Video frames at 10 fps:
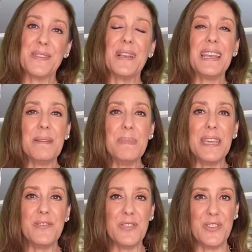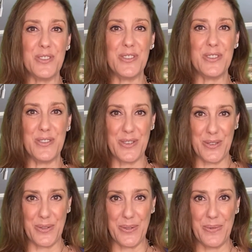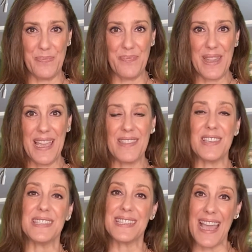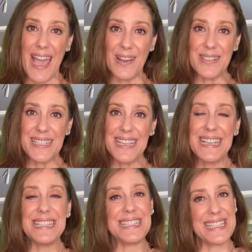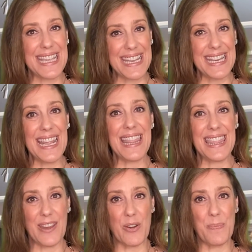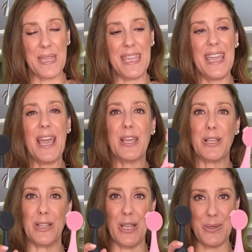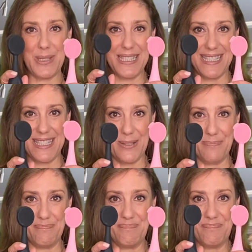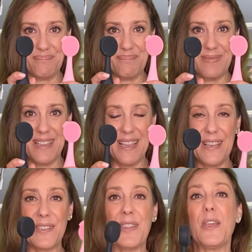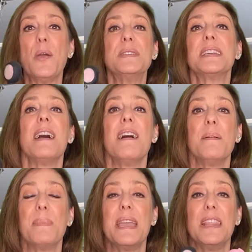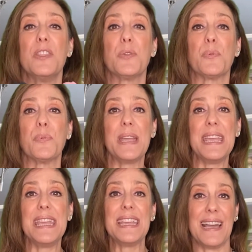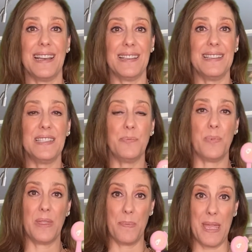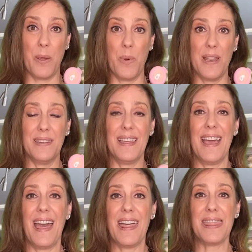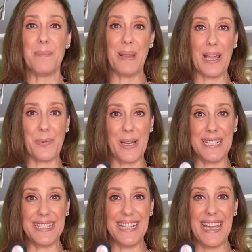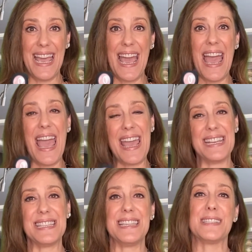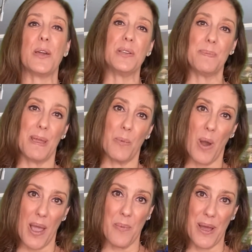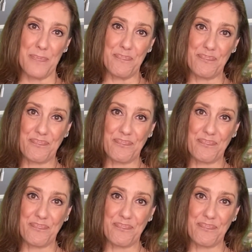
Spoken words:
So let me introduce you to the Scout Skin Therapy Glow System. So they're going to come in 3 colors, with the pink one, the black one, and there's going to be a white one.